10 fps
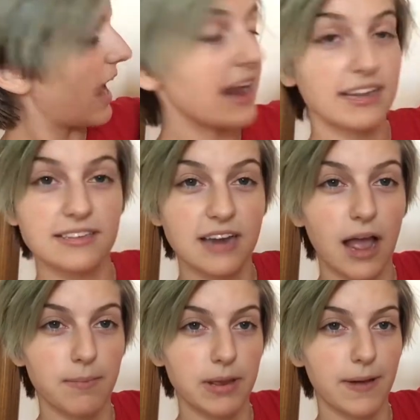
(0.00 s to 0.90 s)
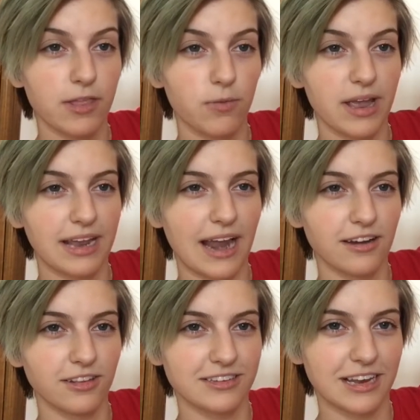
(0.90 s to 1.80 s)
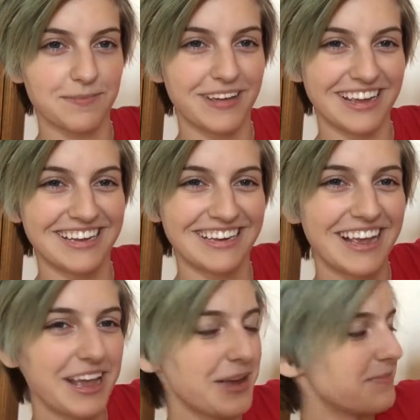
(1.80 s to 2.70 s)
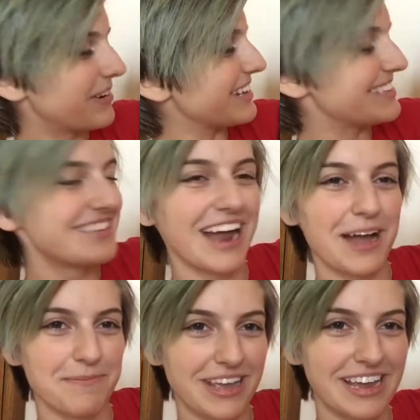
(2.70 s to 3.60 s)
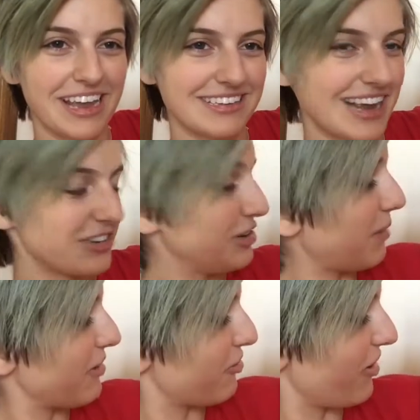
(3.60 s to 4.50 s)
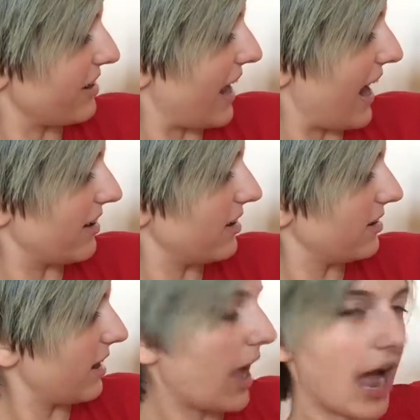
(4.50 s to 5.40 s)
And it's not me, by the way. It kind of looks like me, but it's not me. It's actually my friend Hannah.